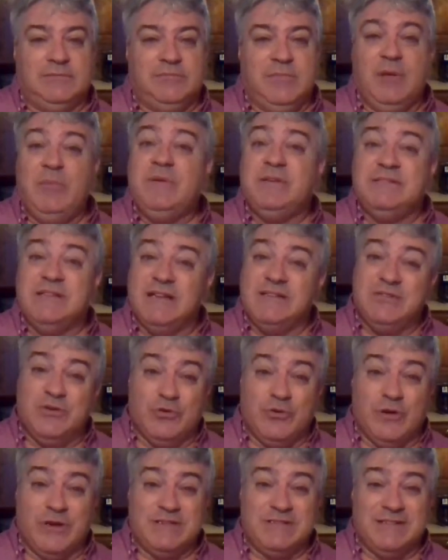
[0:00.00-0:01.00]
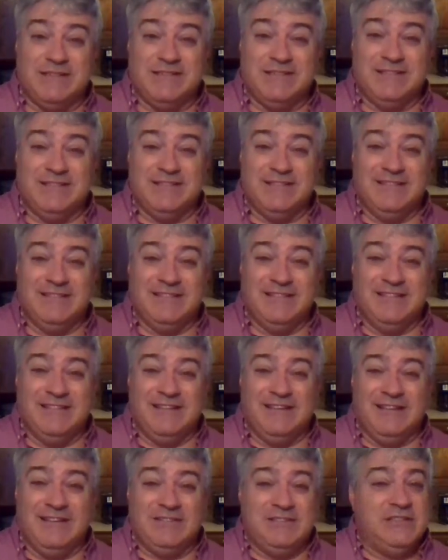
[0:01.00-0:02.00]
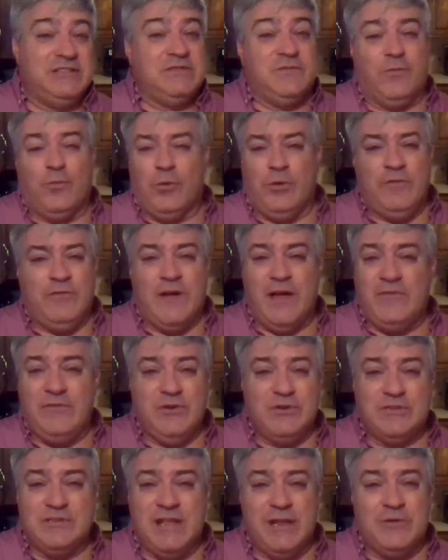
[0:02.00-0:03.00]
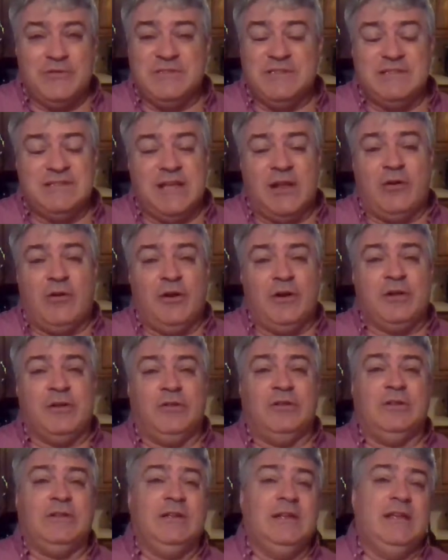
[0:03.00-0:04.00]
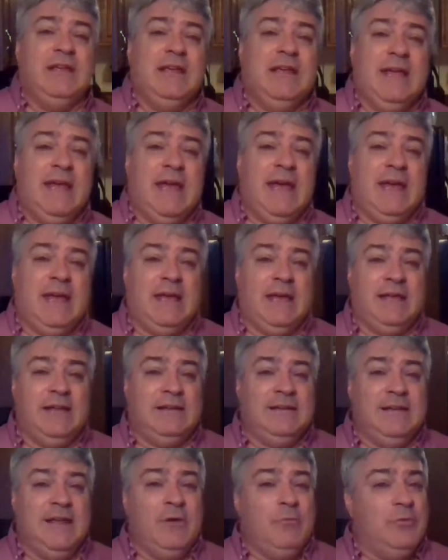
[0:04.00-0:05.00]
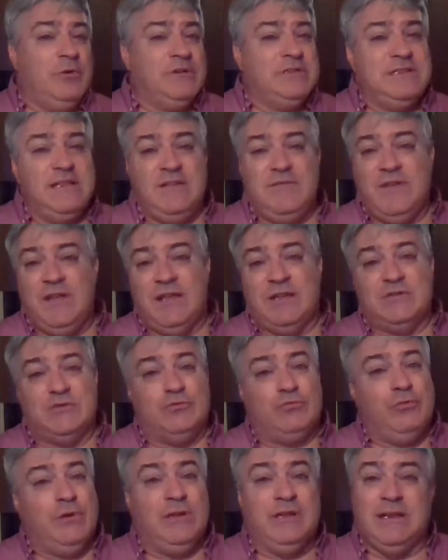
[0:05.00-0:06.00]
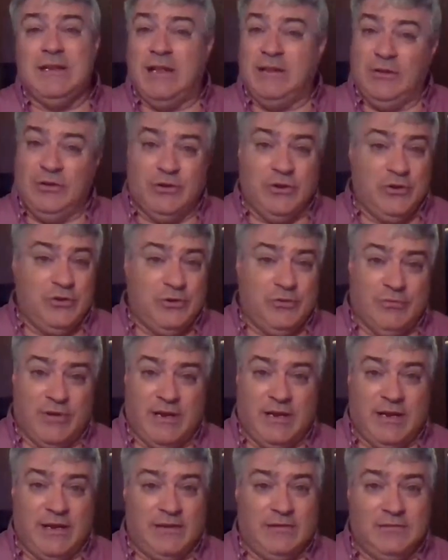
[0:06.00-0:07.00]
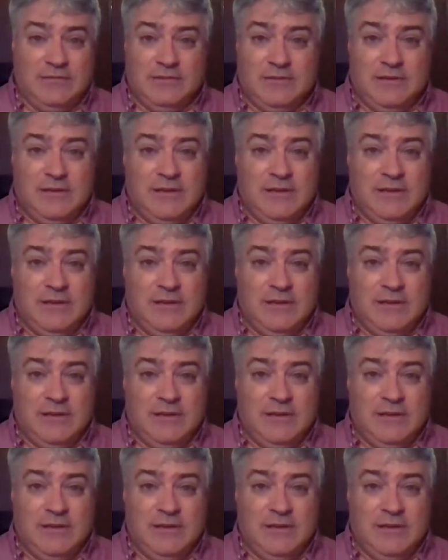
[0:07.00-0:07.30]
Maybe he's not so crazy. Because it's 4 or 5 years later since that article. And network TV is really not looking good right now.